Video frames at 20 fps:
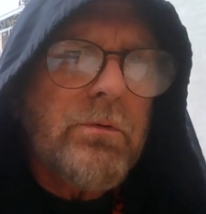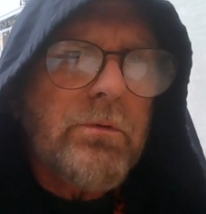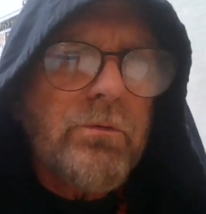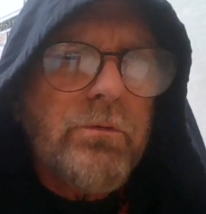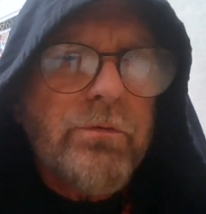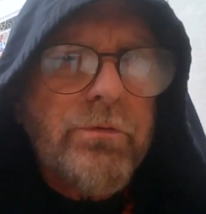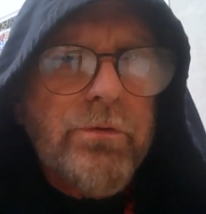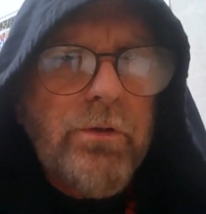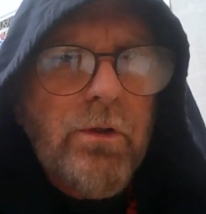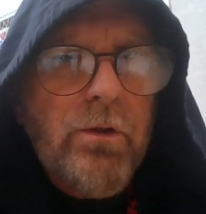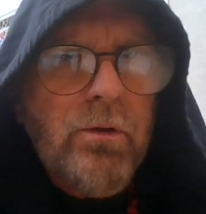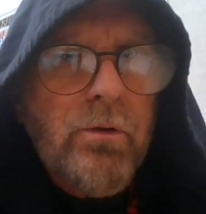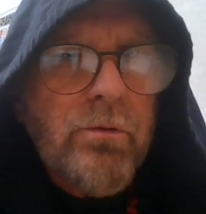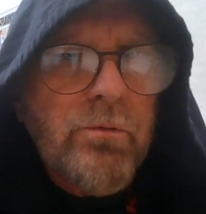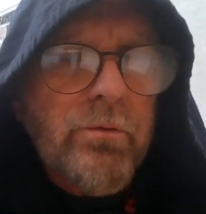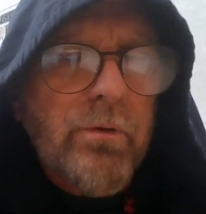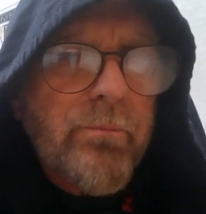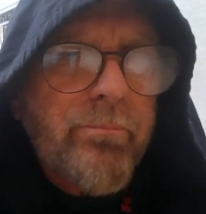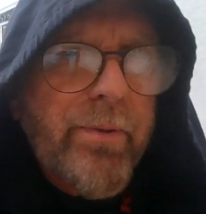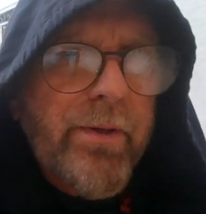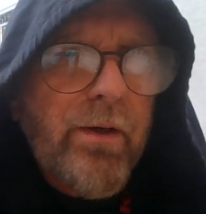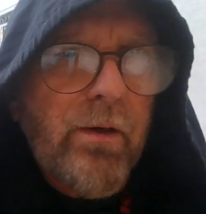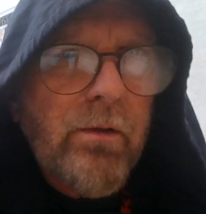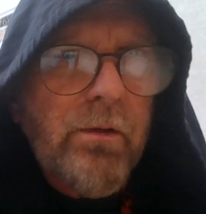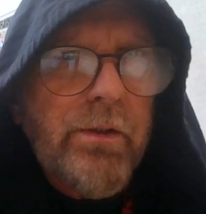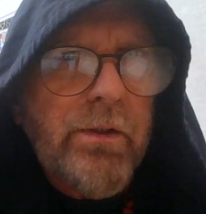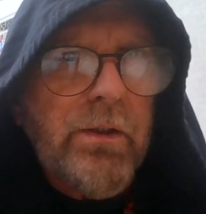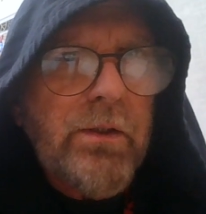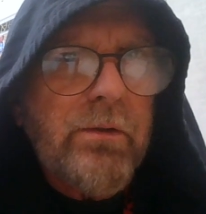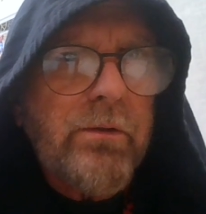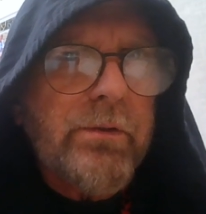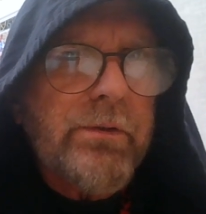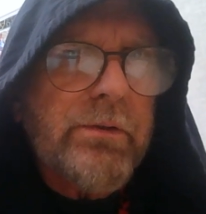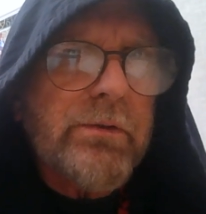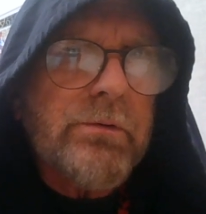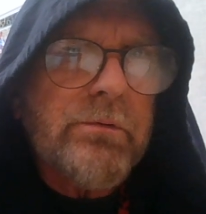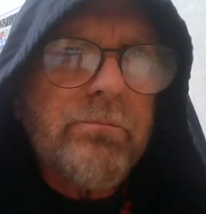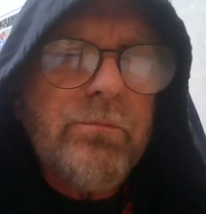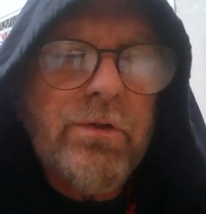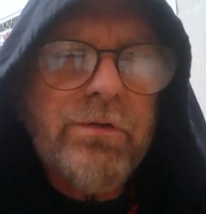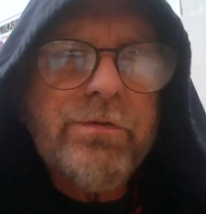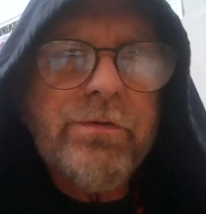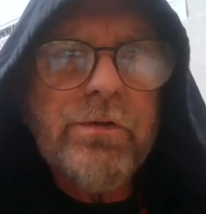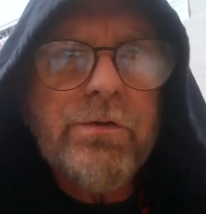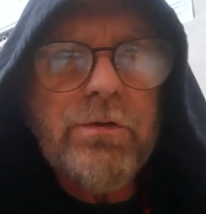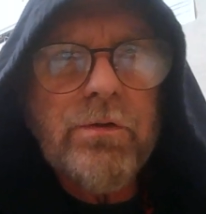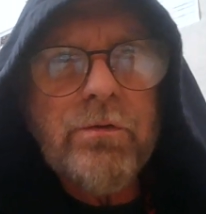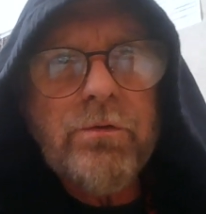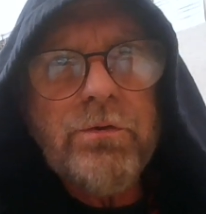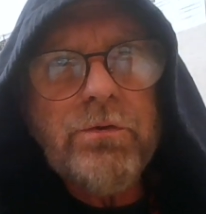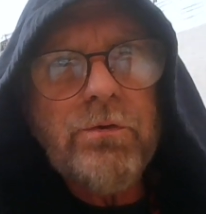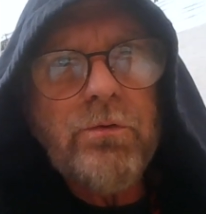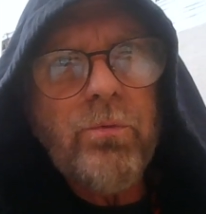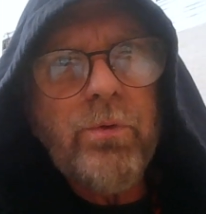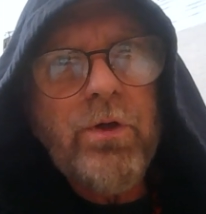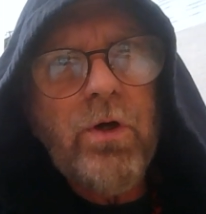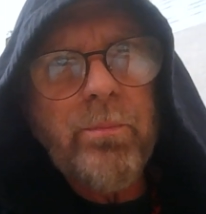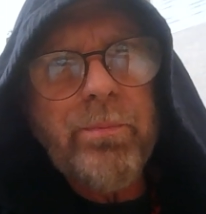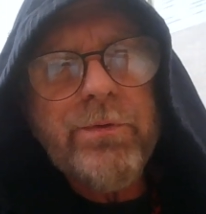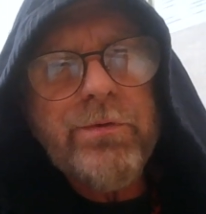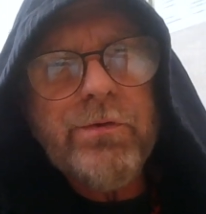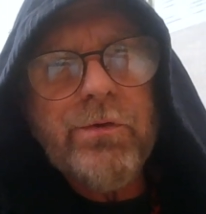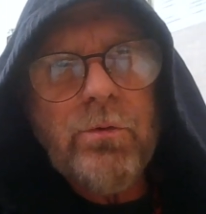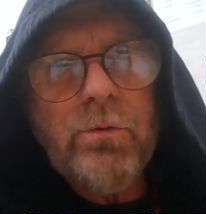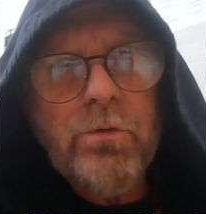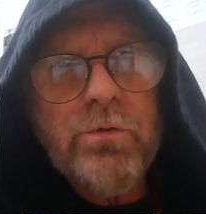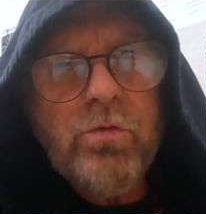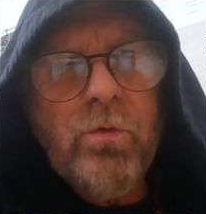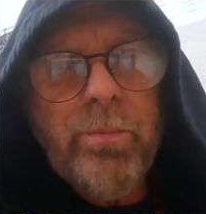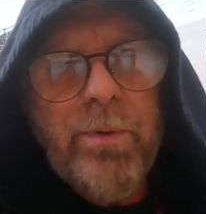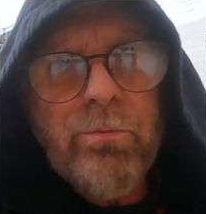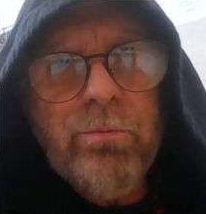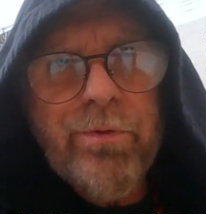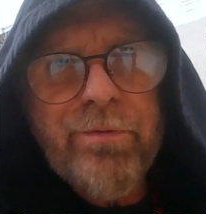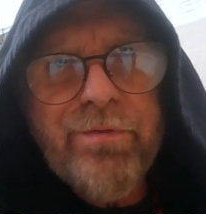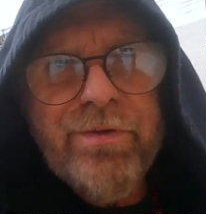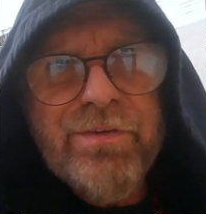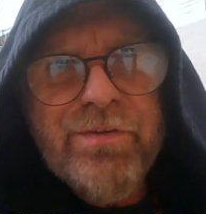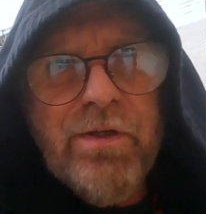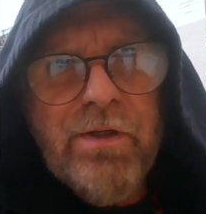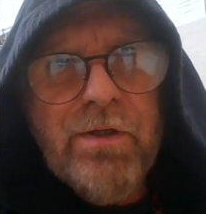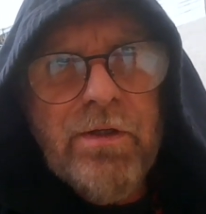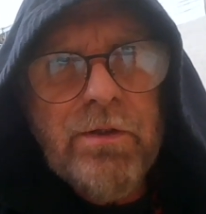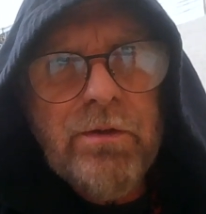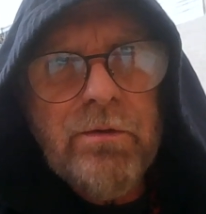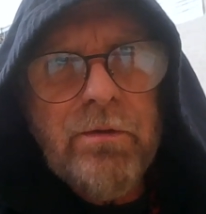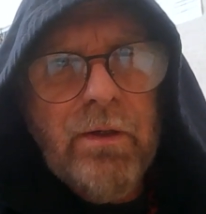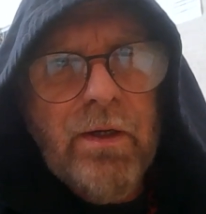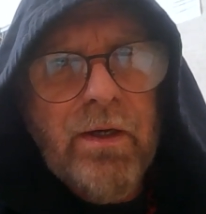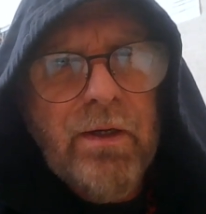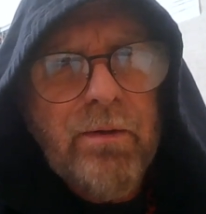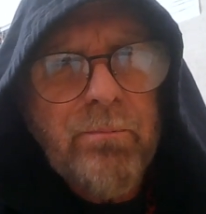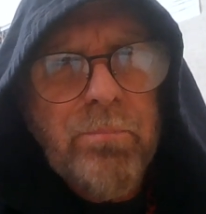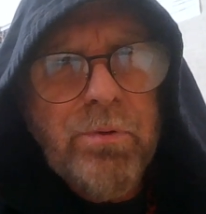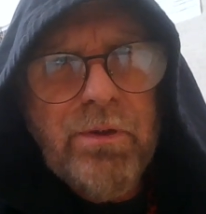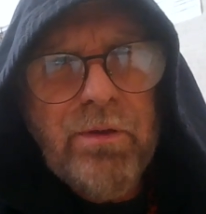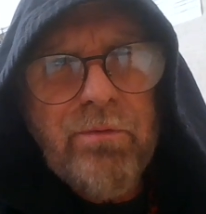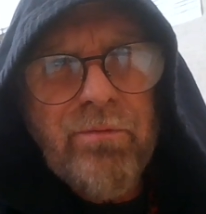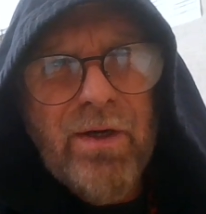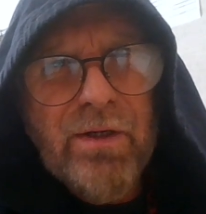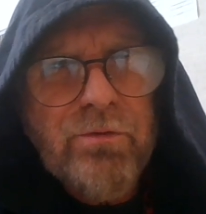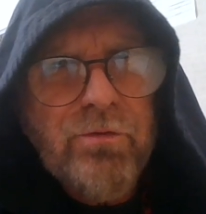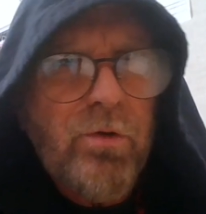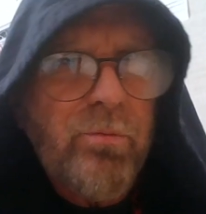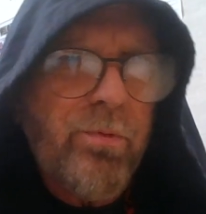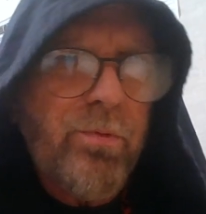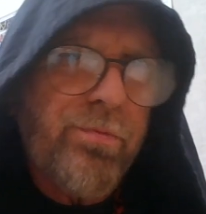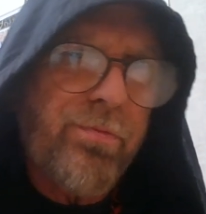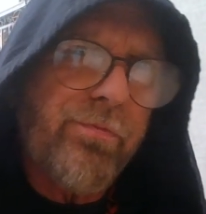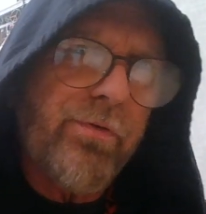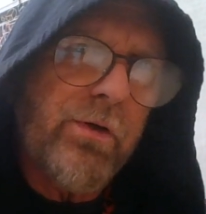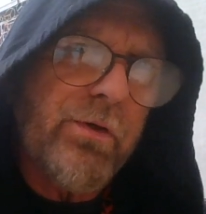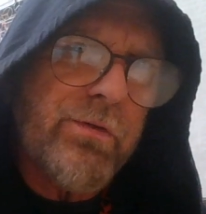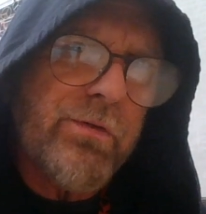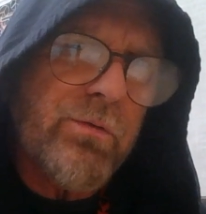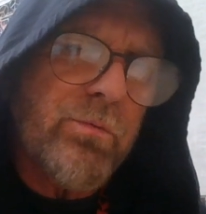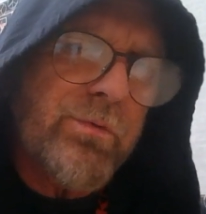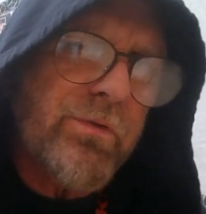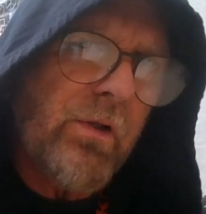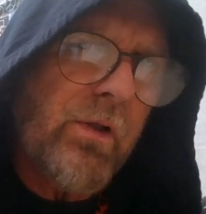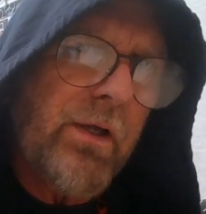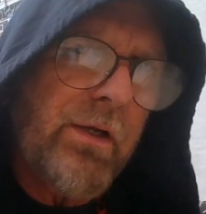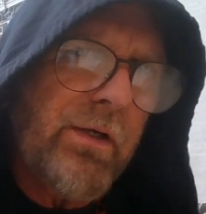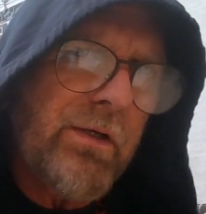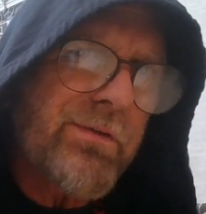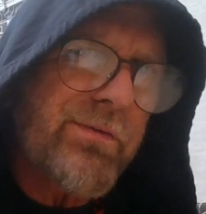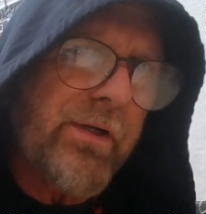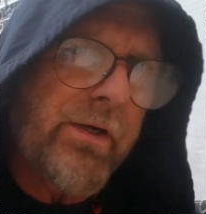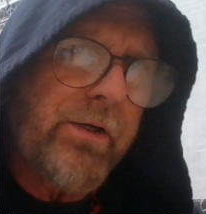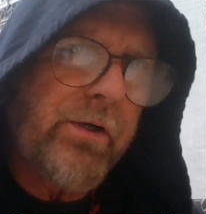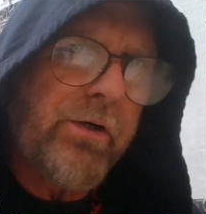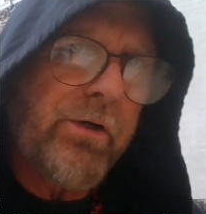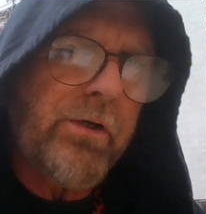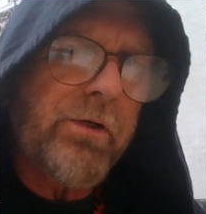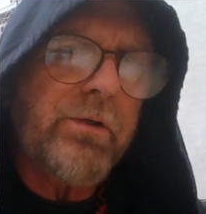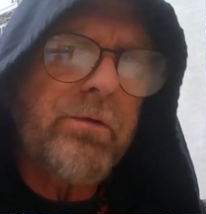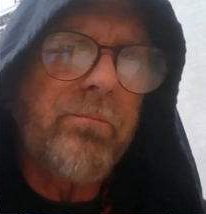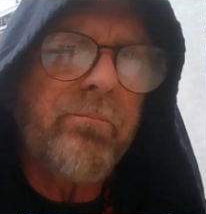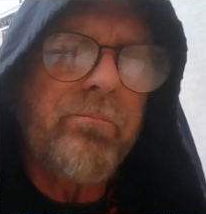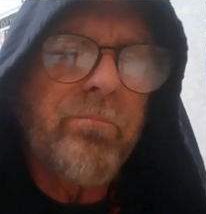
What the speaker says: So apparently, the decision to reopen schools will be revisited. I believe October 1st was the latest I heard.